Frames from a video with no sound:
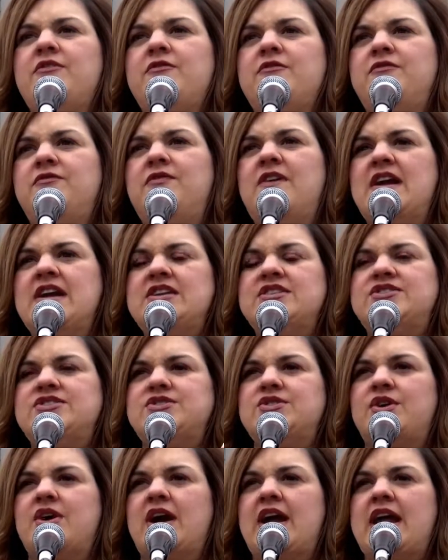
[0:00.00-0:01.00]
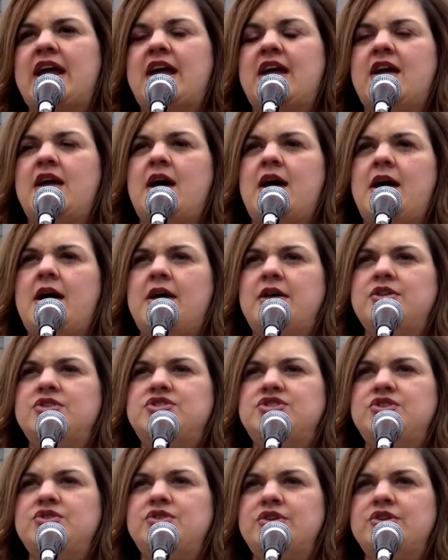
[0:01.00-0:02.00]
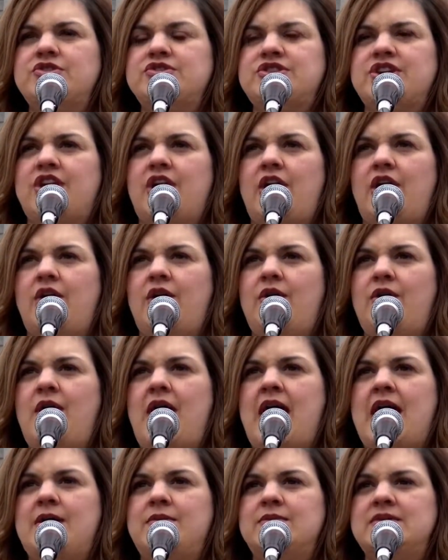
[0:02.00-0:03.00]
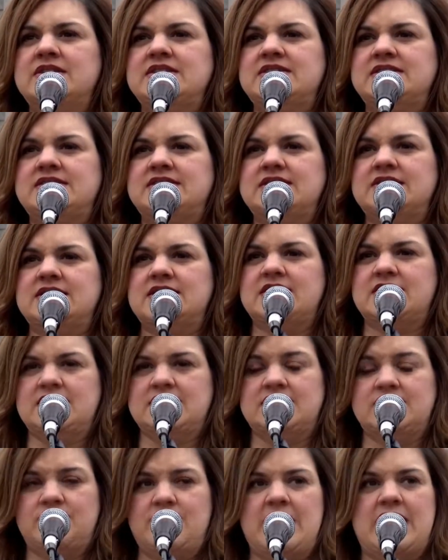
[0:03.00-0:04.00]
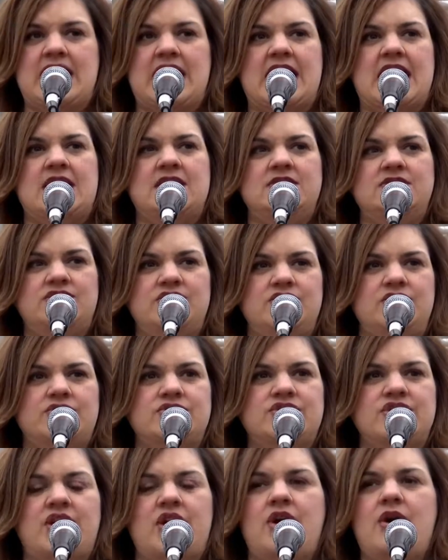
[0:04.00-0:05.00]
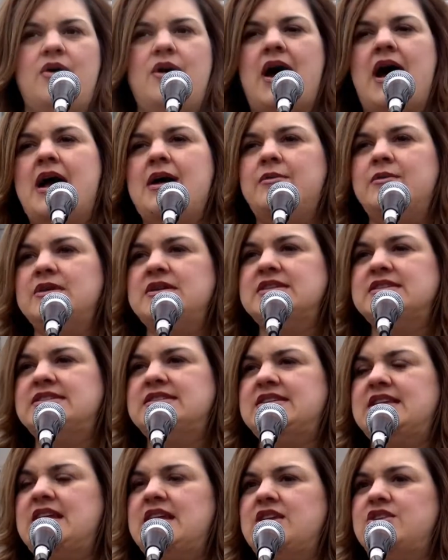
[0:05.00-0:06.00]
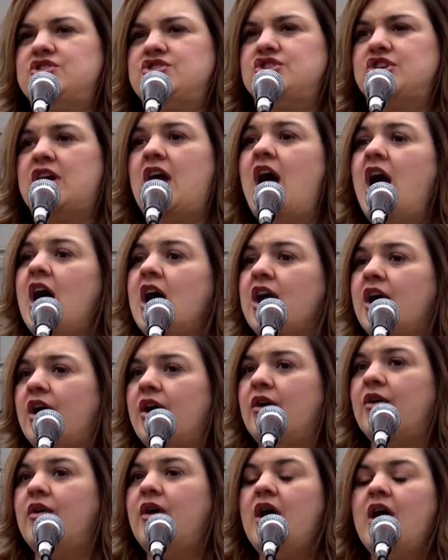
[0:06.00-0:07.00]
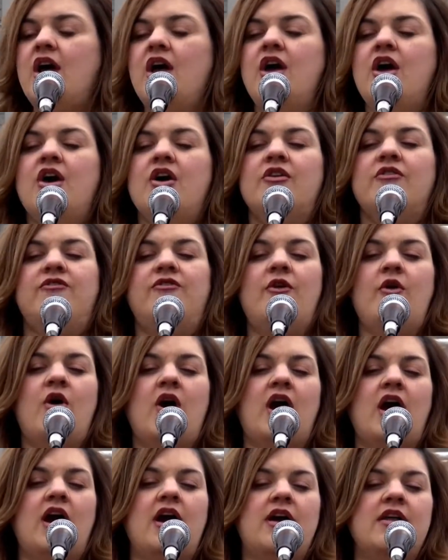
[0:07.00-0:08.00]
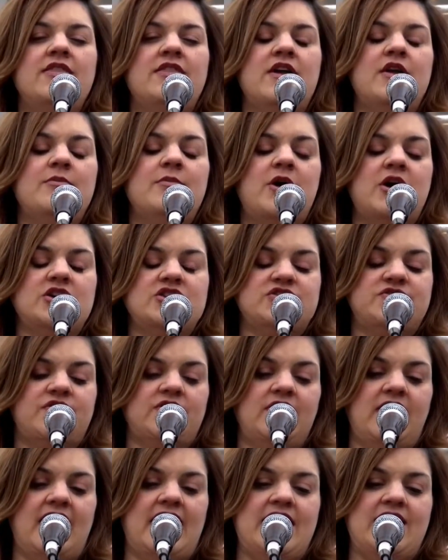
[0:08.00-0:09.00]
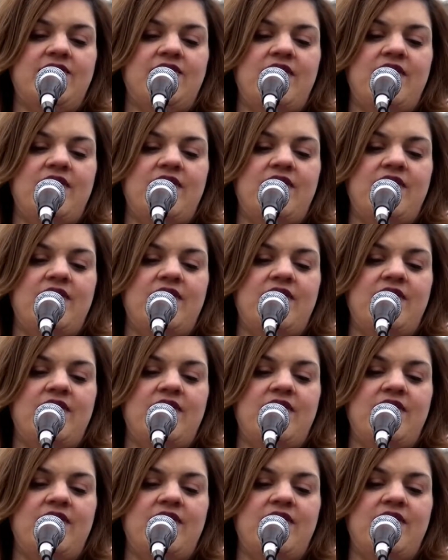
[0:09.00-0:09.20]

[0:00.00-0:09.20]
funny story, 2 years ago, this weekend, 2 years ago, I was in Chicago for their March for Life,